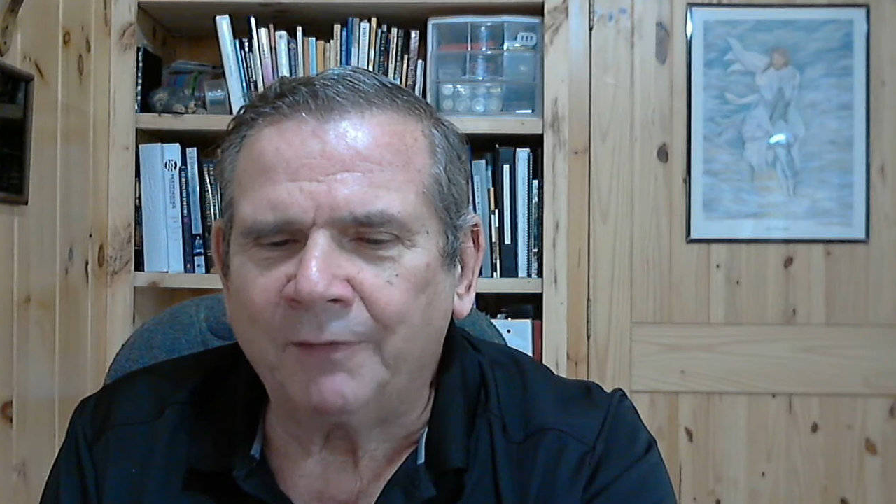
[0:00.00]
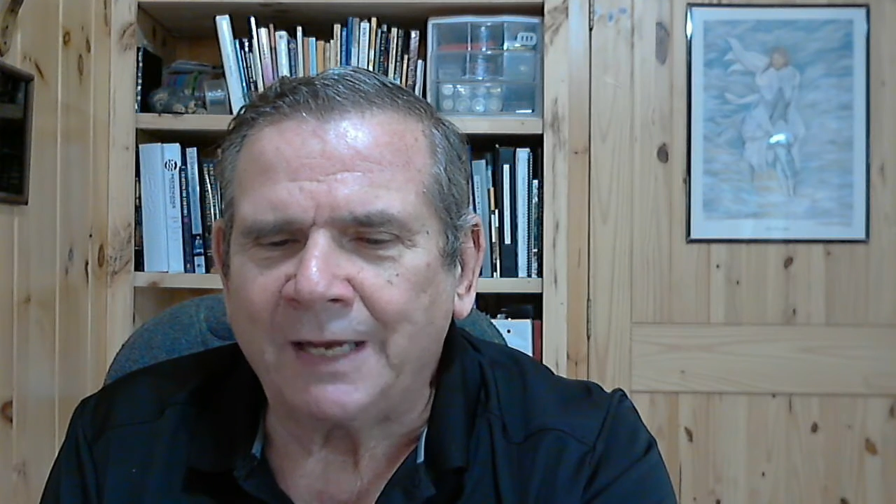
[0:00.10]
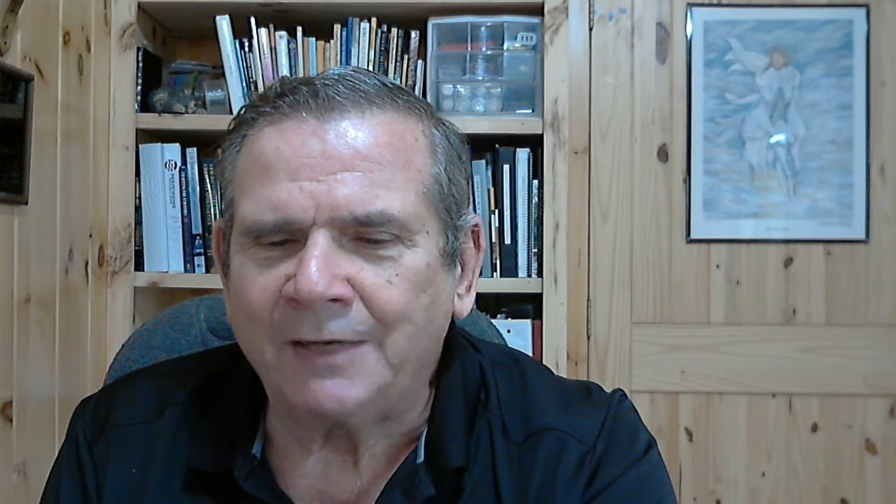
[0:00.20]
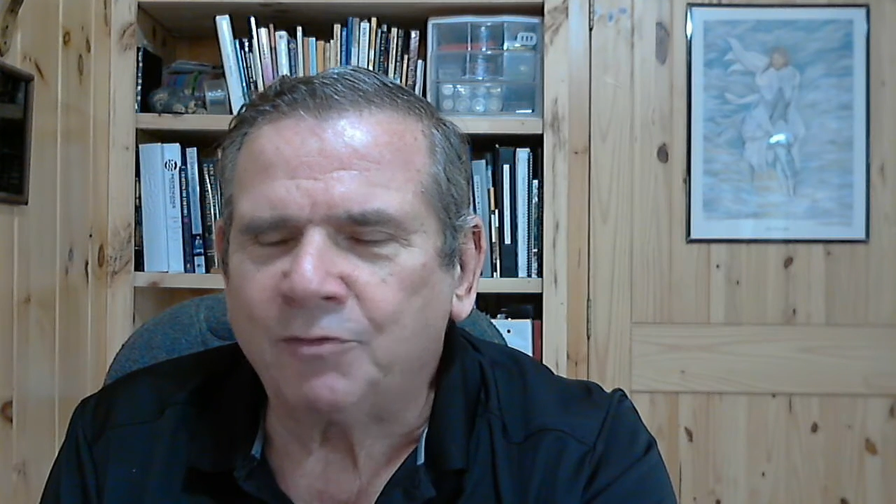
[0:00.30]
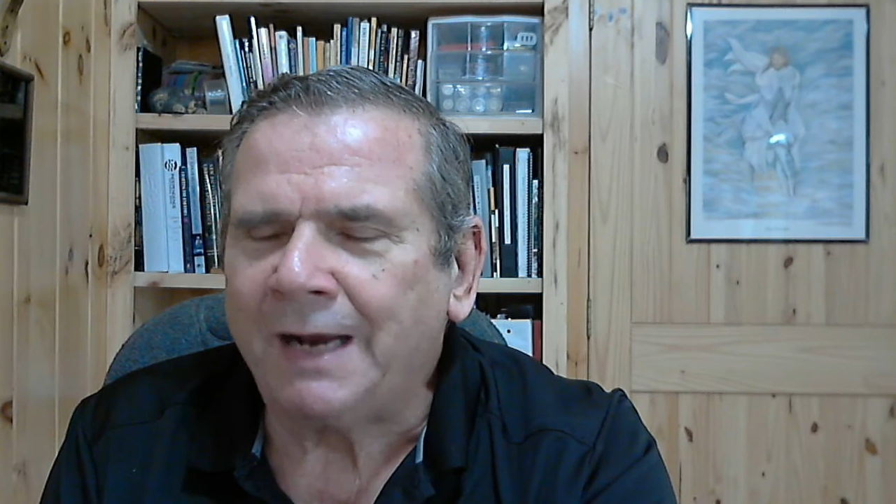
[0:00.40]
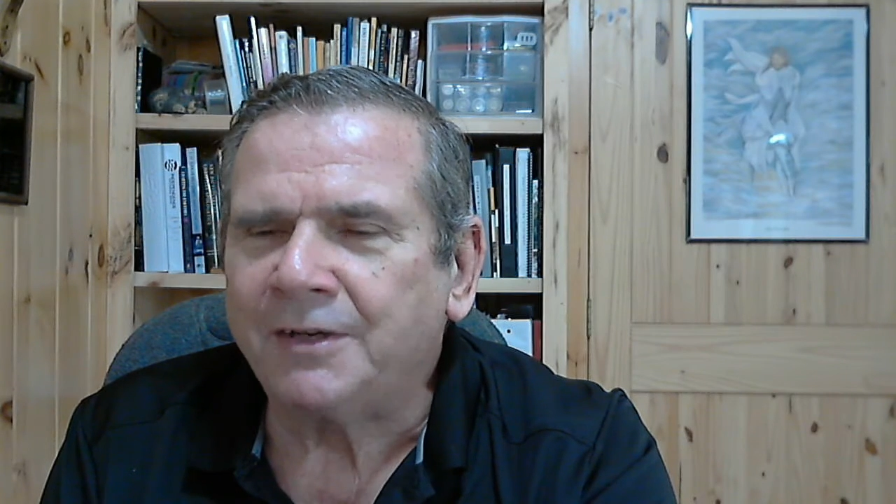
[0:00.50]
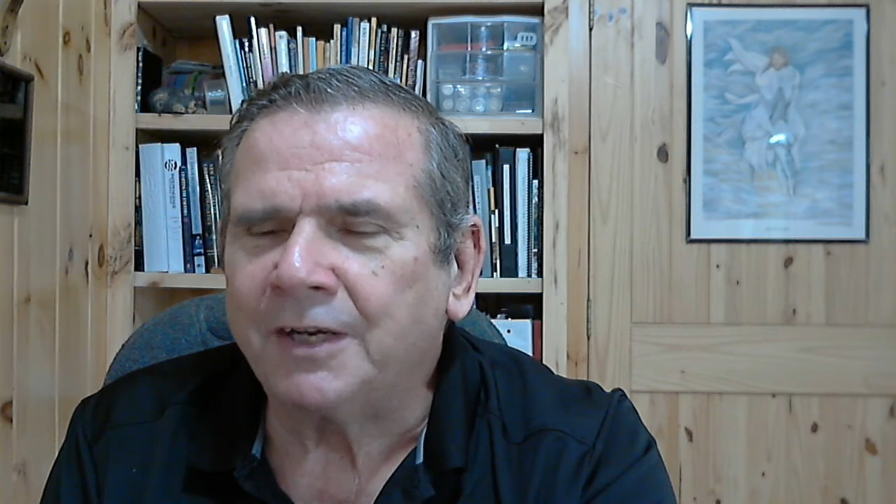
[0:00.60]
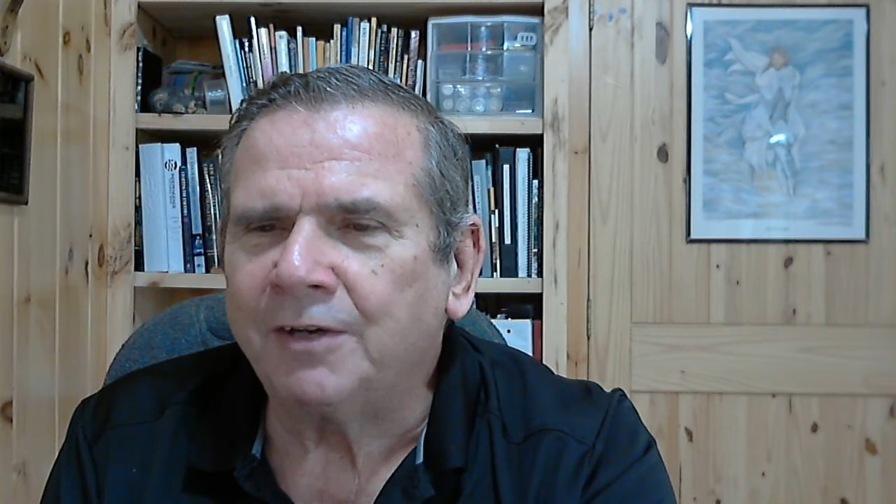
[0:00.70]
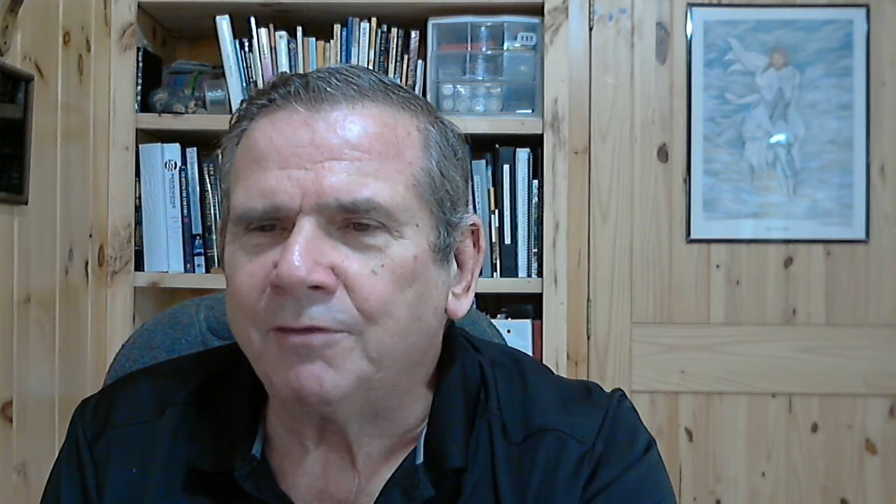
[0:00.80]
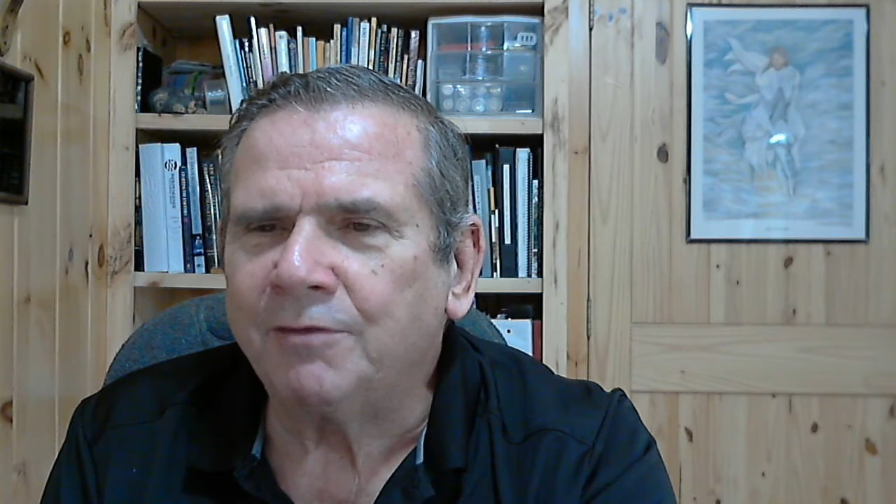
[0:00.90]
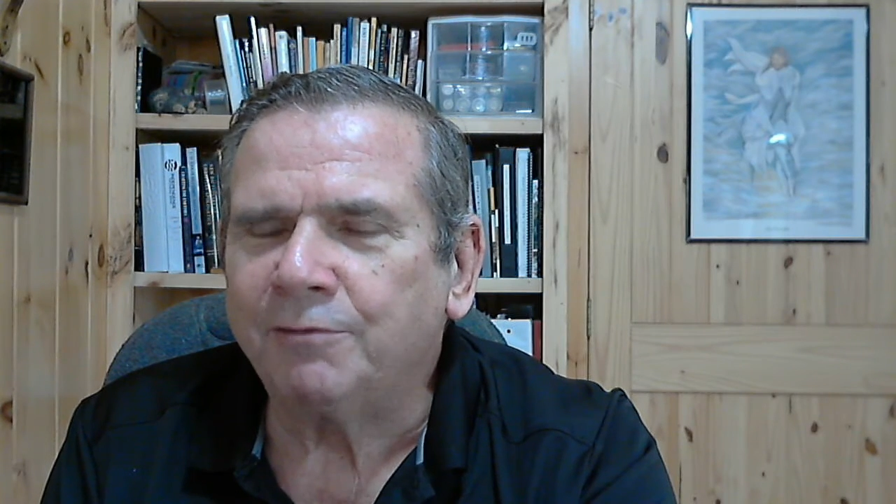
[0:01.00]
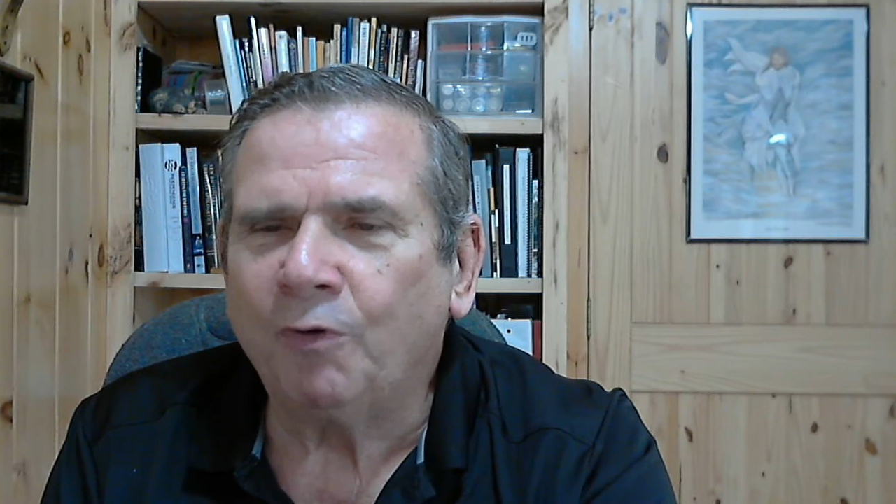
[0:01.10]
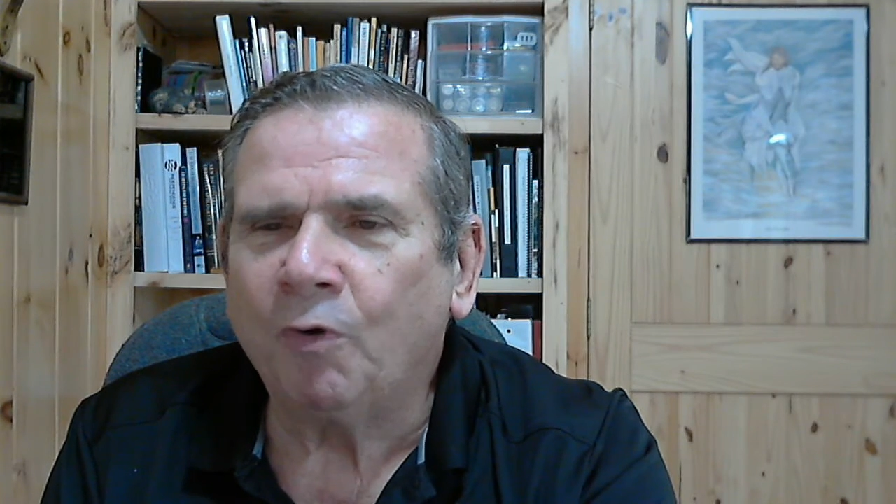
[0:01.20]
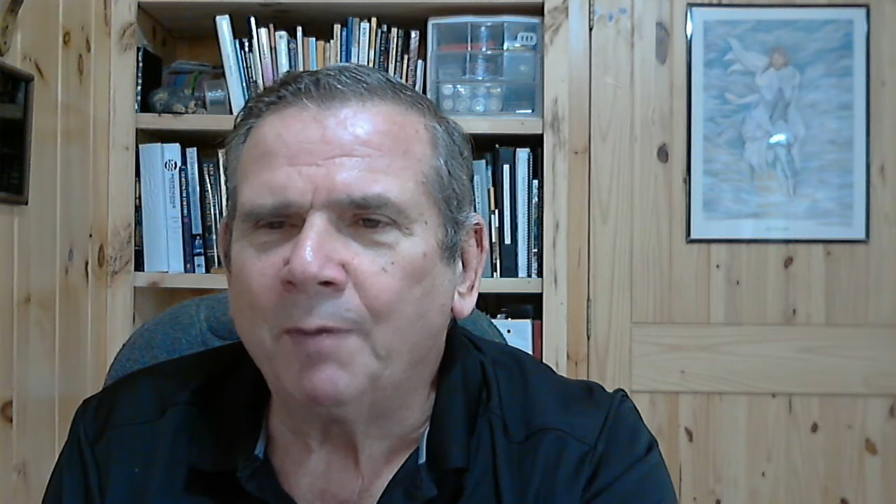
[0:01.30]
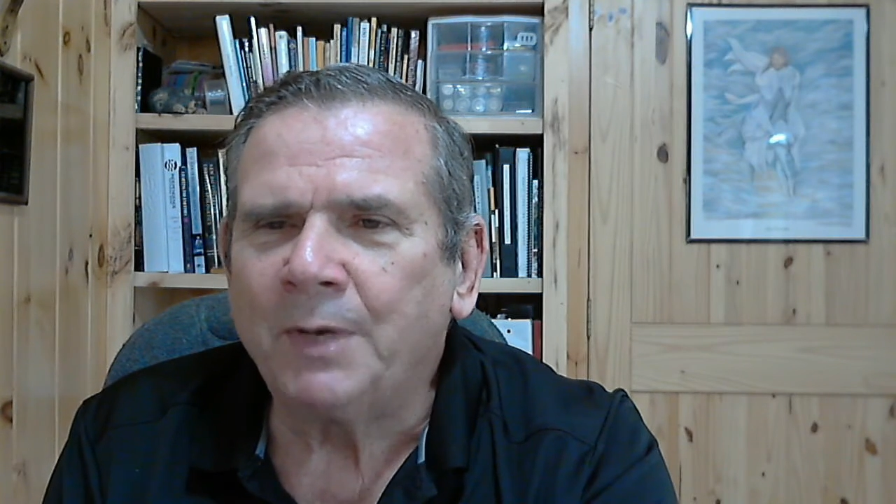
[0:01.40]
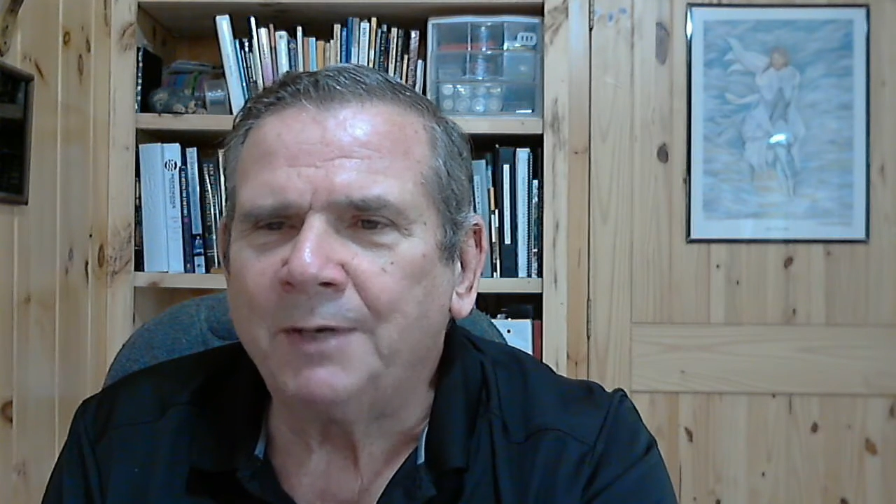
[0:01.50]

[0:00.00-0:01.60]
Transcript: they tried to conform